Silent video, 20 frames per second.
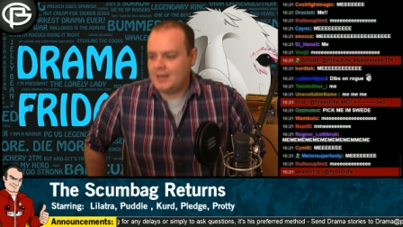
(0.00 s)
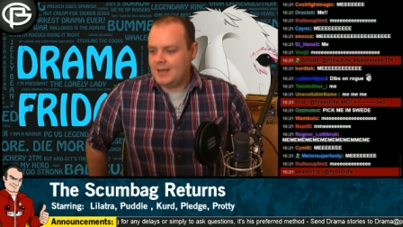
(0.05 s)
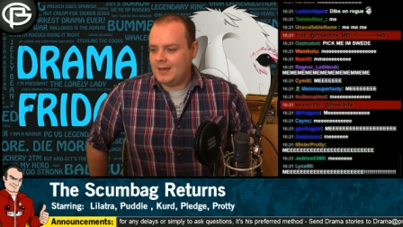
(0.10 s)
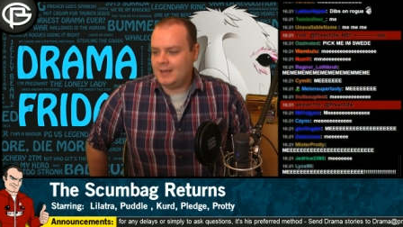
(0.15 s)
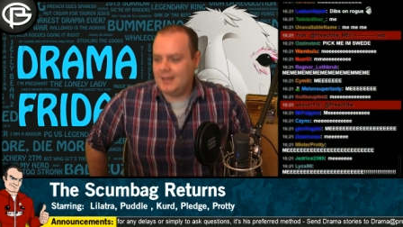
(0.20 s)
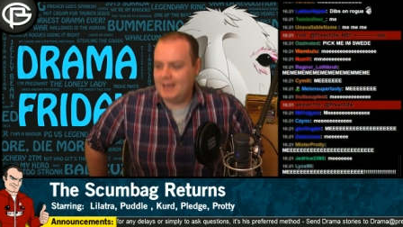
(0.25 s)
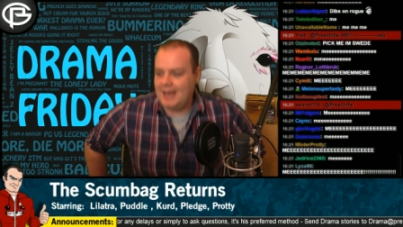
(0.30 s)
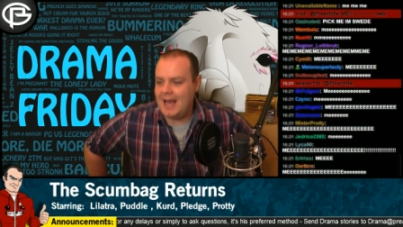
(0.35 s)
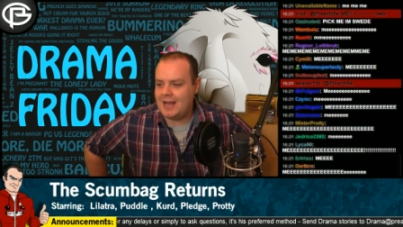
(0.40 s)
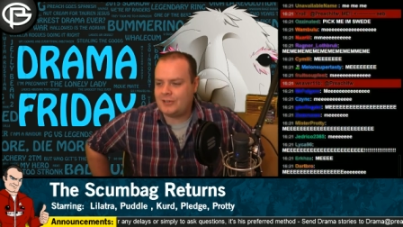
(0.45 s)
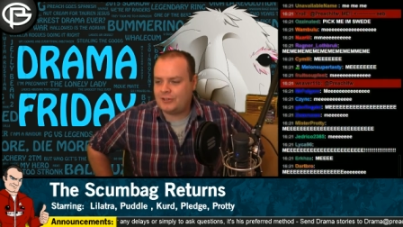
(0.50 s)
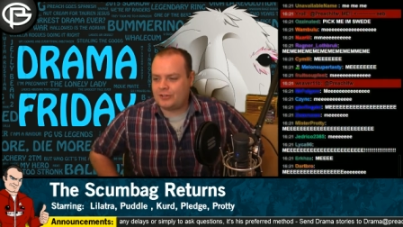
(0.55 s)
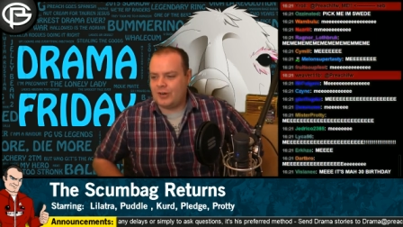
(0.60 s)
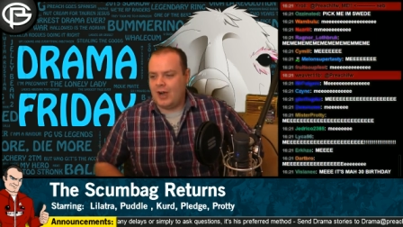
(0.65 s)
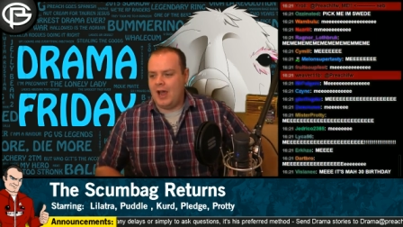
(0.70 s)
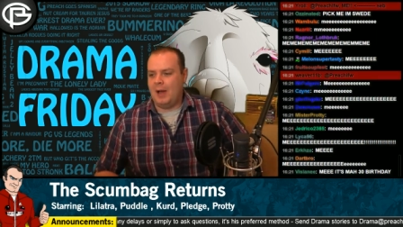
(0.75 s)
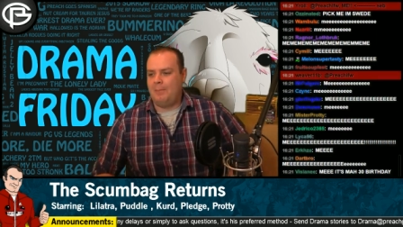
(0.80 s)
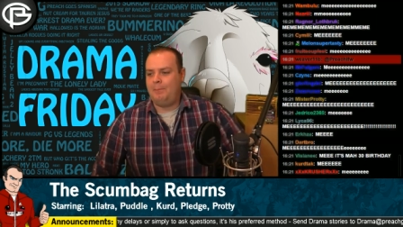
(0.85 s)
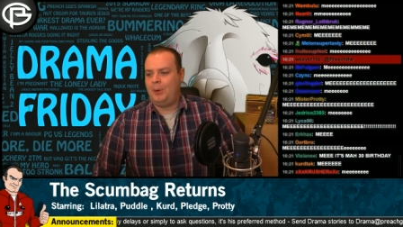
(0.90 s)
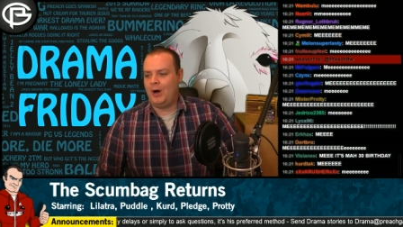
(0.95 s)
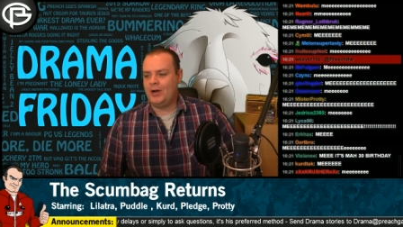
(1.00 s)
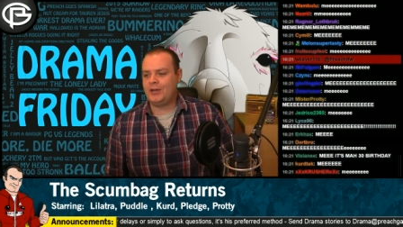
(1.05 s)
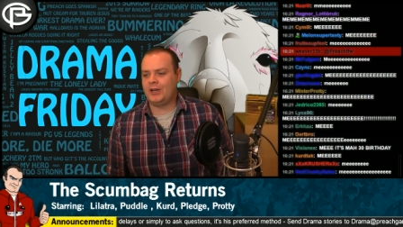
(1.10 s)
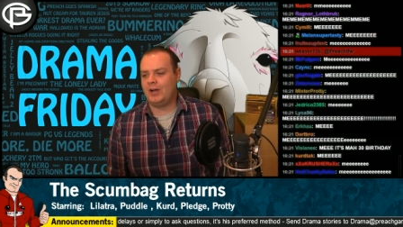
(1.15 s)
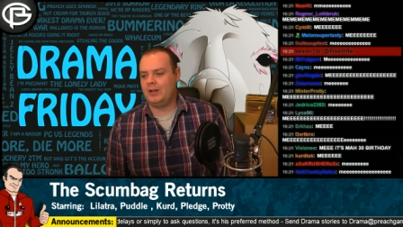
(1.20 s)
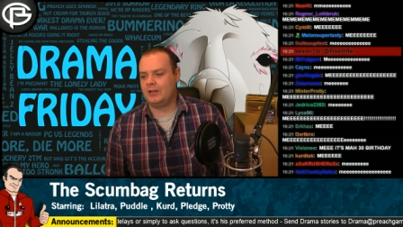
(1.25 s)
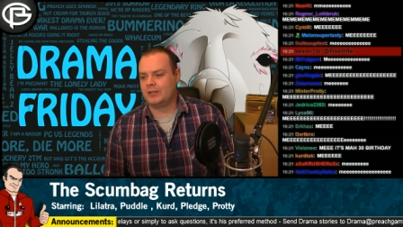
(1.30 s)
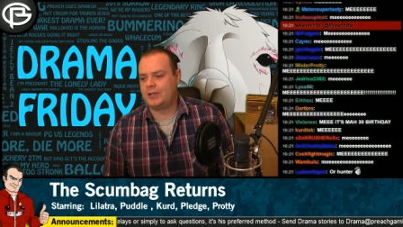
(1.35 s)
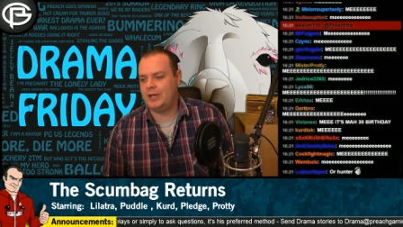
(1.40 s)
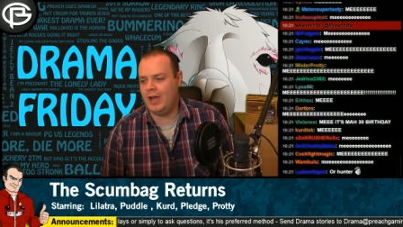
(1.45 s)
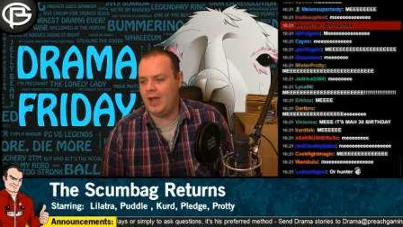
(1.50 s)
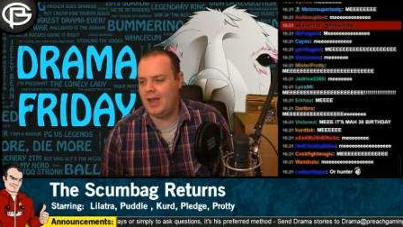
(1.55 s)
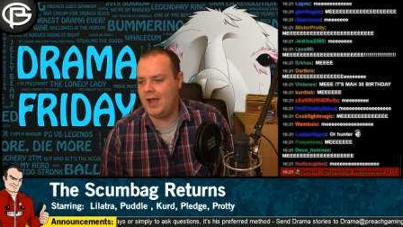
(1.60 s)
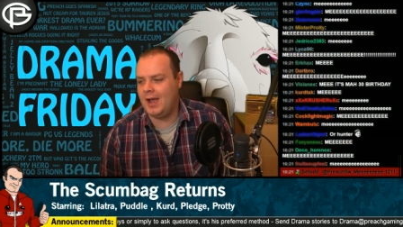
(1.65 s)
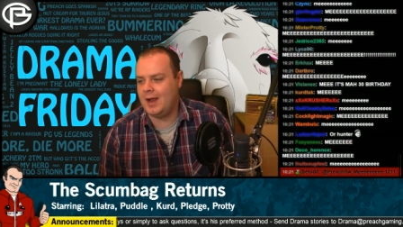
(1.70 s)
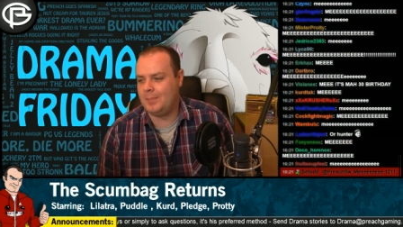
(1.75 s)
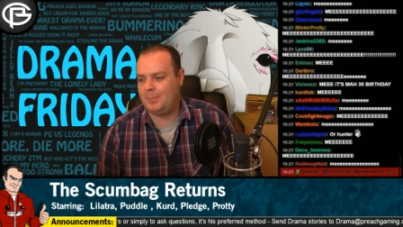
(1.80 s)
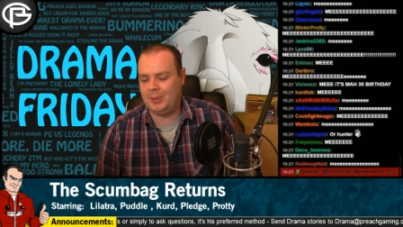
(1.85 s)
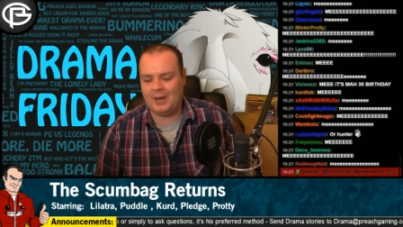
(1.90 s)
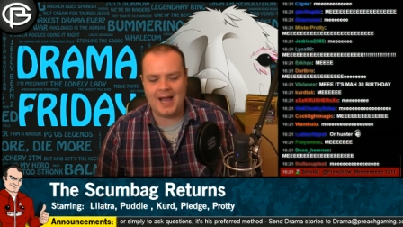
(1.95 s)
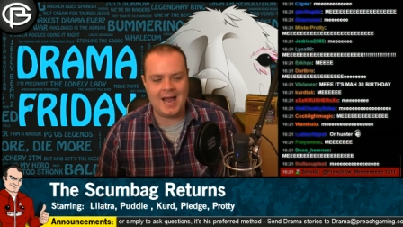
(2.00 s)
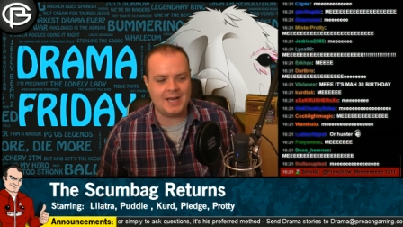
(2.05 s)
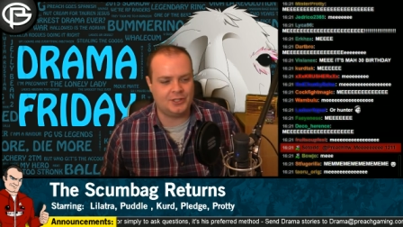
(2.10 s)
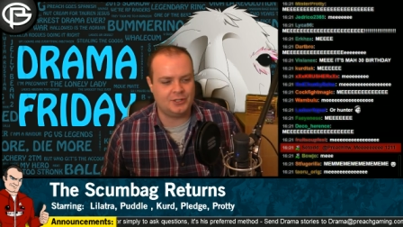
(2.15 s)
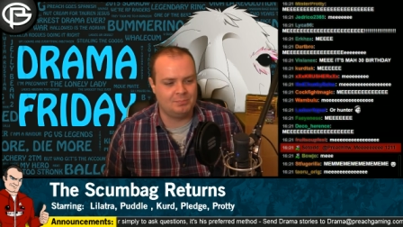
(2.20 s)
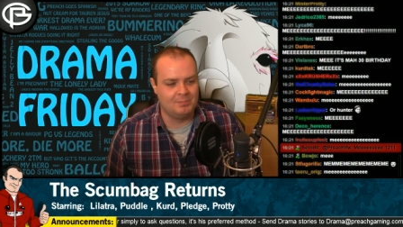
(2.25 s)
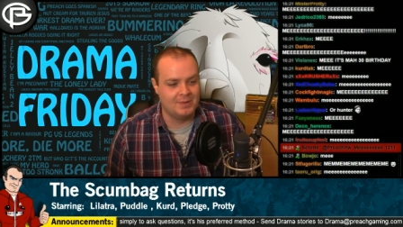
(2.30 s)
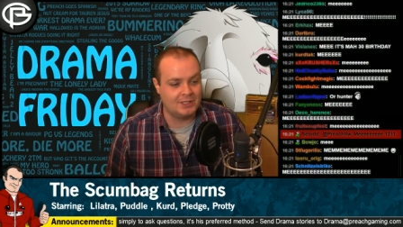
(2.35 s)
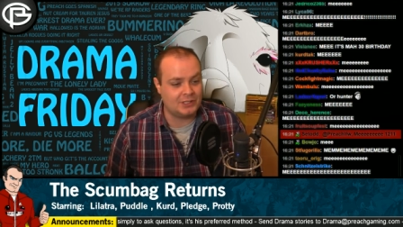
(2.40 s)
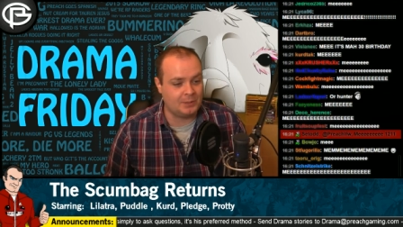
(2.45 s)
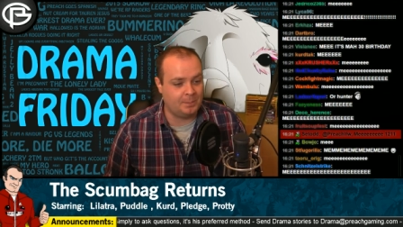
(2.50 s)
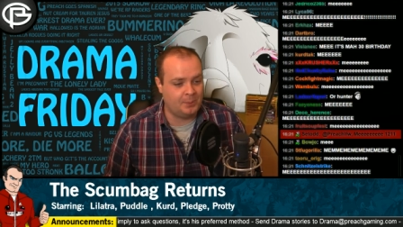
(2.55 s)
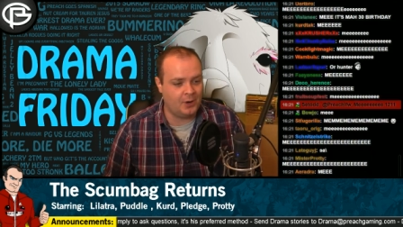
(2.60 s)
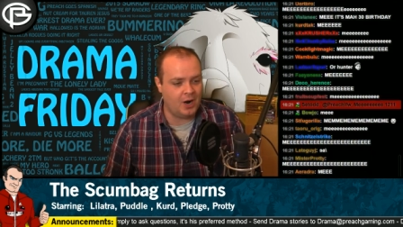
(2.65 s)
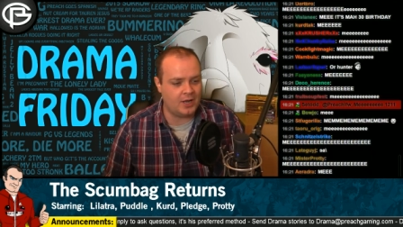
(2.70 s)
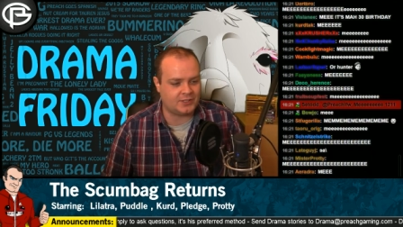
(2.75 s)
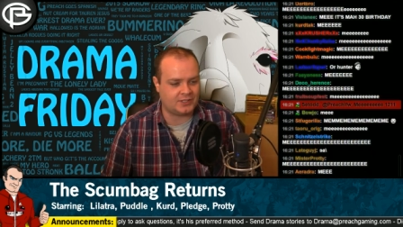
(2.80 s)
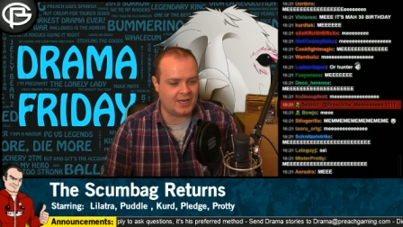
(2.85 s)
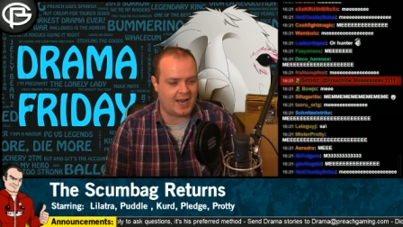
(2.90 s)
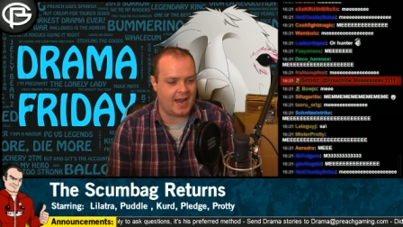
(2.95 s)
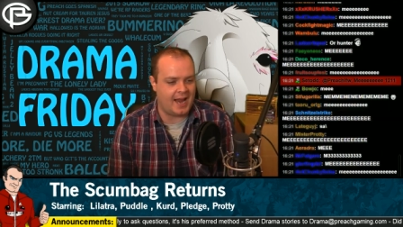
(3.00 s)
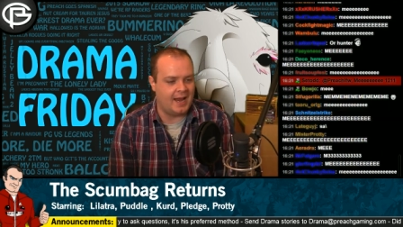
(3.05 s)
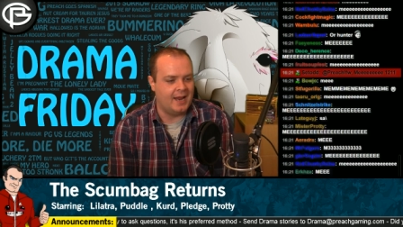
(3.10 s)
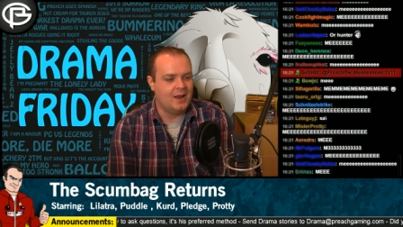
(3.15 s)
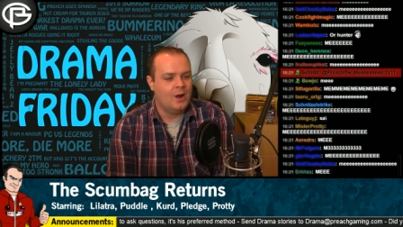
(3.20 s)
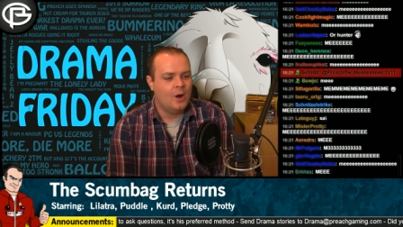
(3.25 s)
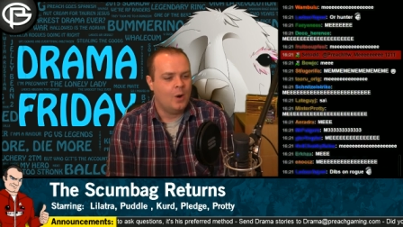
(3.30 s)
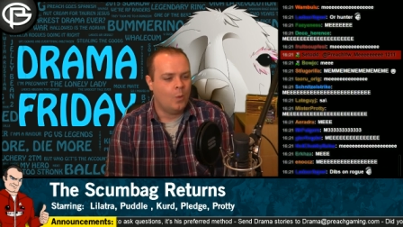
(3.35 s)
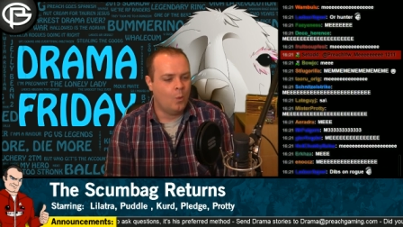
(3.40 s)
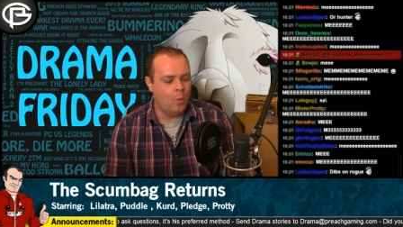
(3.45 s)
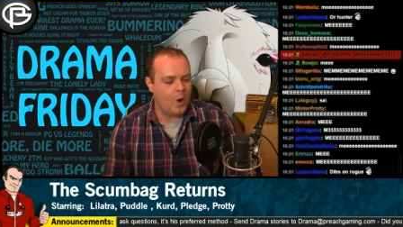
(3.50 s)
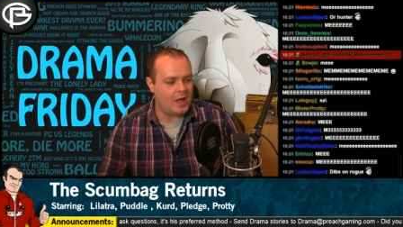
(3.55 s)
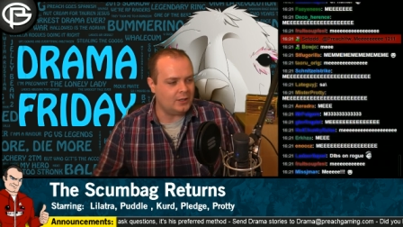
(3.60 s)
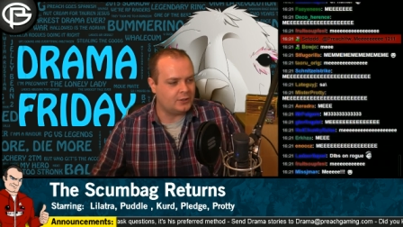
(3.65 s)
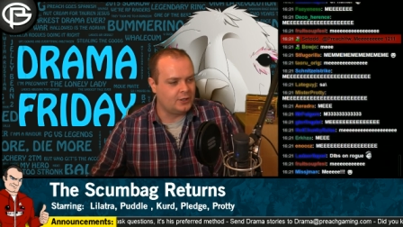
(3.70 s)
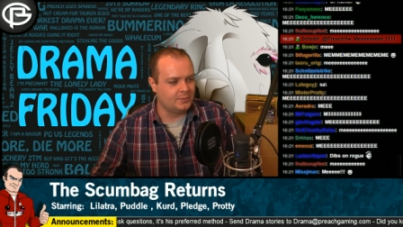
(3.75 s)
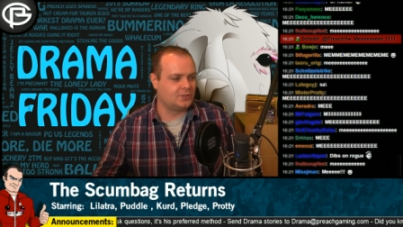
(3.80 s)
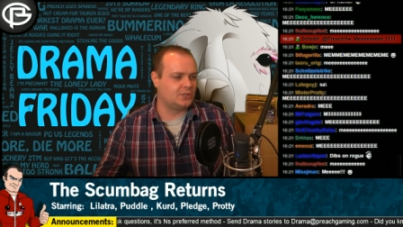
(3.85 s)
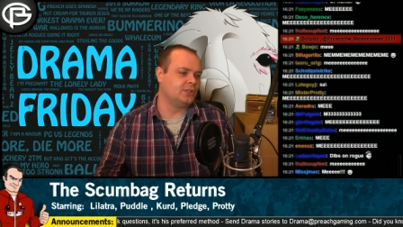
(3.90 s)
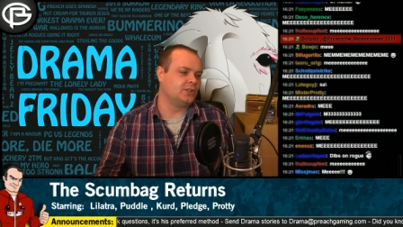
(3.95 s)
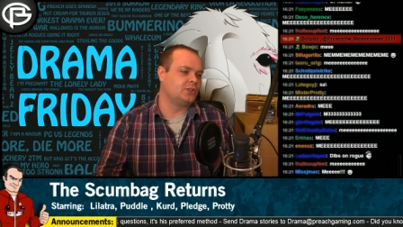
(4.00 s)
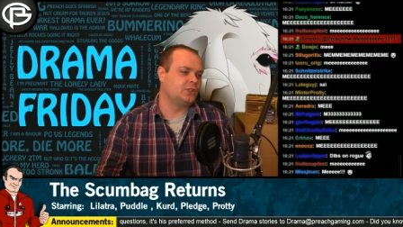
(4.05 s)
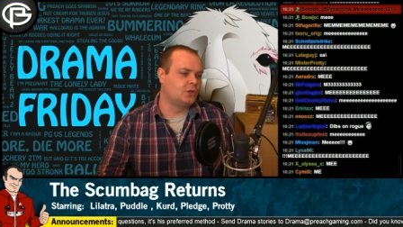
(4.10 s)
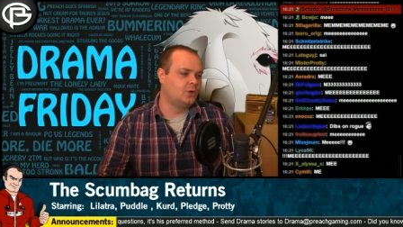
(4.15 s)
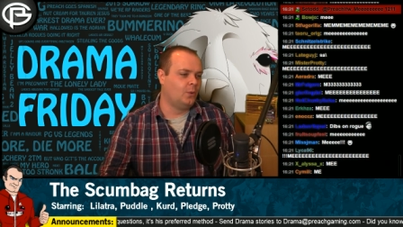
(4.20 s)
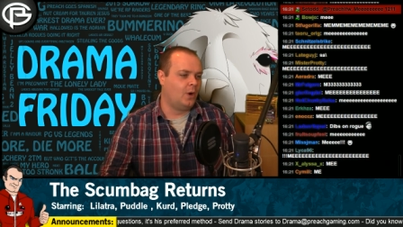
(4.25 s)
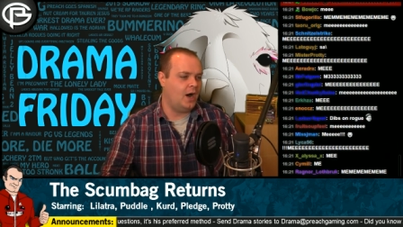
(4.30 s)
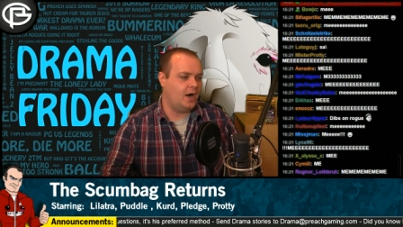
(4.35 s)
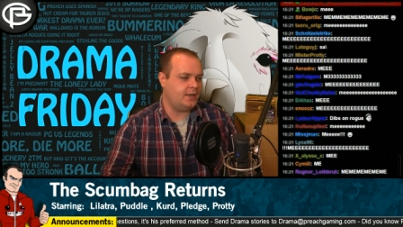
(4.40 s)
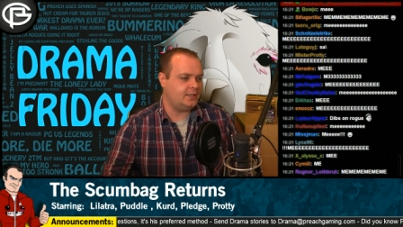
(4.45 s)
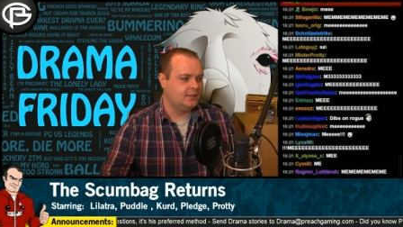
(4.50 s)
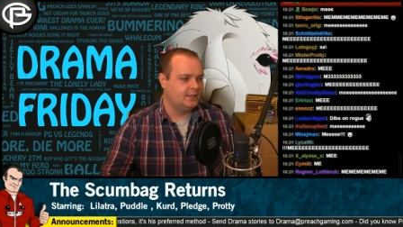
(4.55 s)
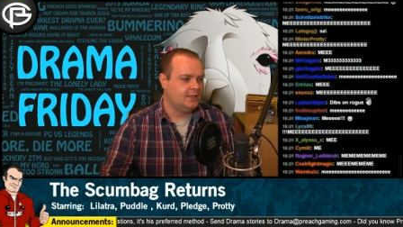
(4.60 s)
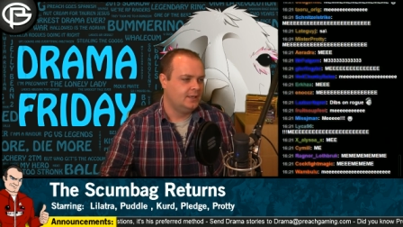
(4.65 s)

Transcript: Latra, Puddle, Curd, Pledge, Mr. Protty, welcome to the squad.